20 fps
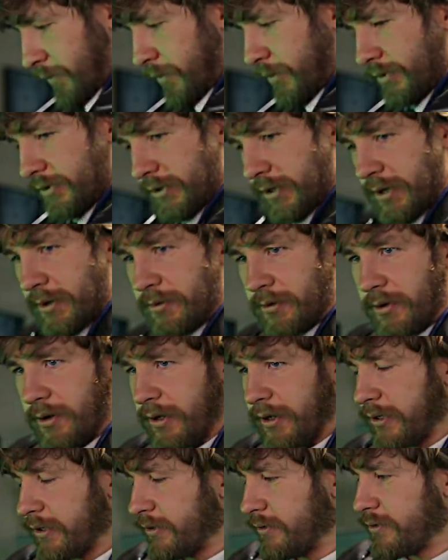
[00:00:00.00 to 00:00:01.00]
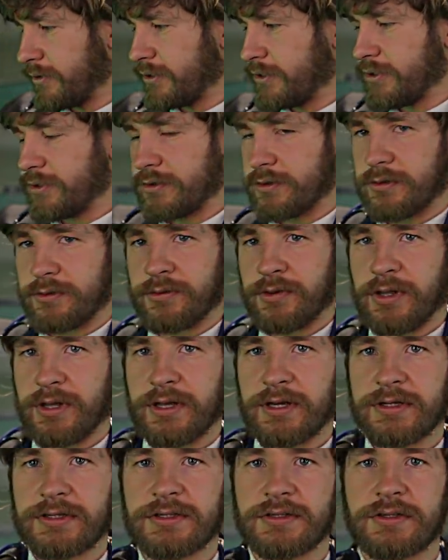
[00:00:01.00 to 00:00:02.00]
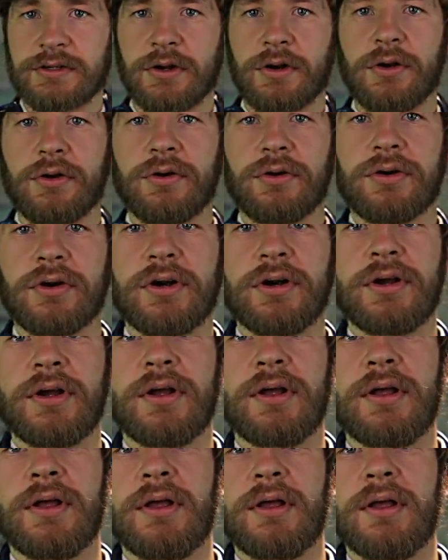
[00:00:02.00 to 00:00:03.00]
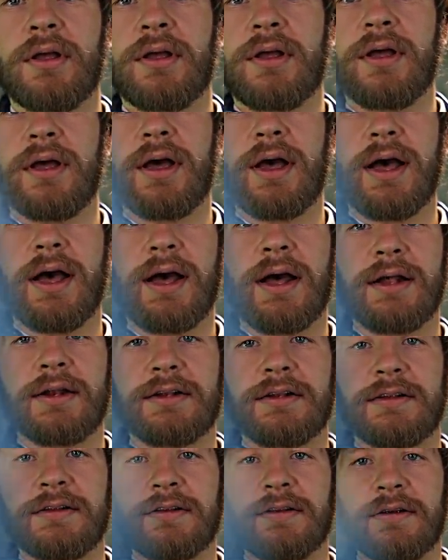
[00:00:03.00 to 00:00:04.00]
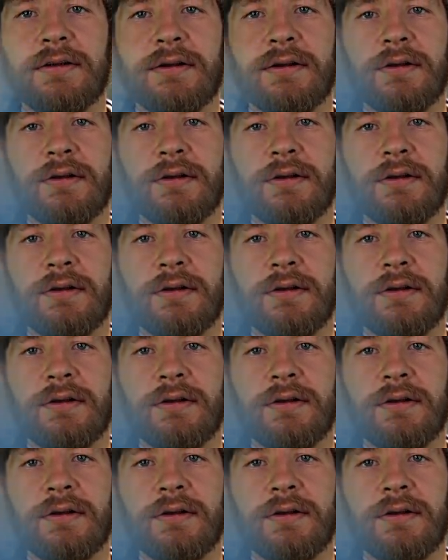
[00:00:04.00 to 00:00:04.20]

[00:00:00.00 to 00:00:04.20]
What I would like you to do is to look at,